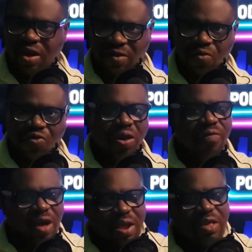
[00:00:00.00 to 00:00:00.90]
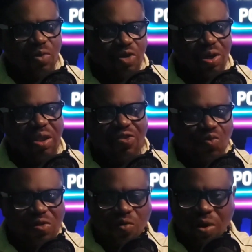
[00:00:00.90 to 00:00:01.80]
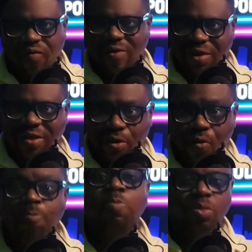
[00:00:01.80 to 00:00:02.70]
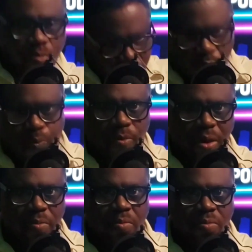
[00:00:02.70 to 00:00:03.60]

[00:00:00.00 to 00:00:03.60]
years ago. So if Ghanaians were doing this 25 years ago, no problem.